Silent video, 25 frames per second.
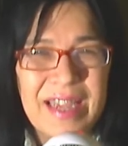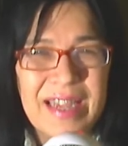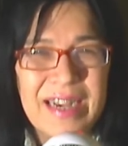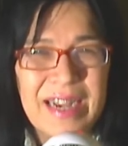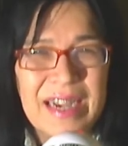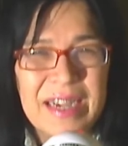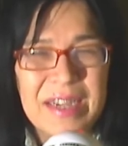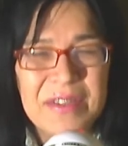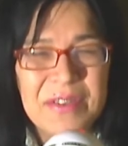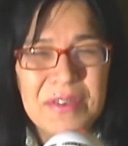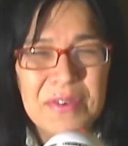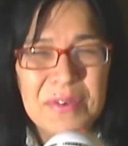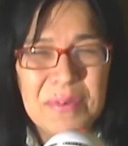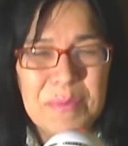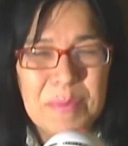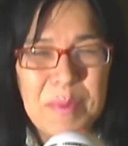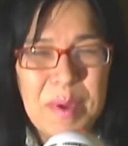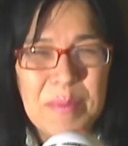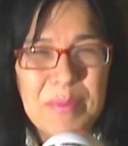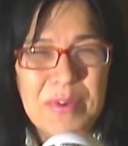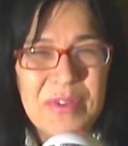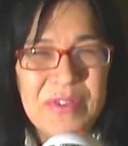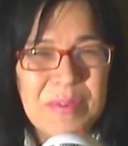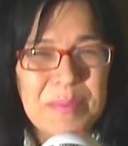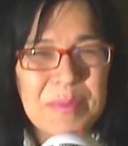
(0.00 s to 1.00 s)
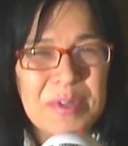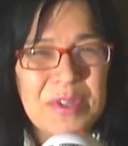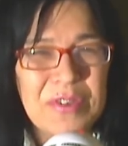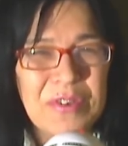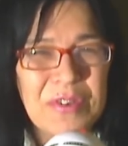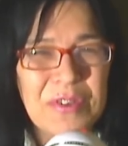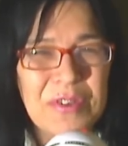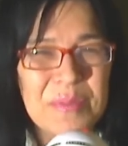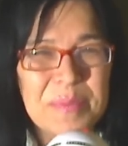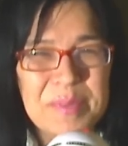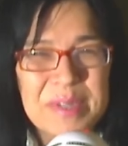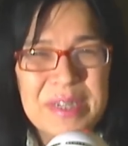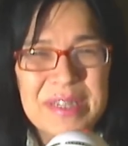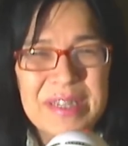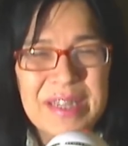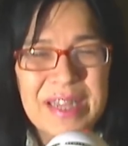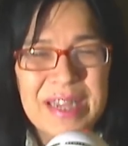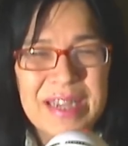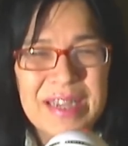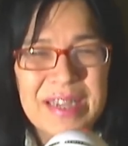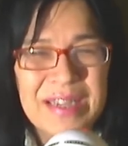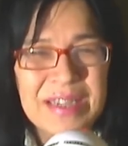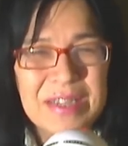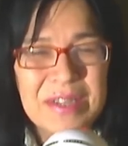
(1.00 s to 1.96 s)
And I do remember someone told me, like,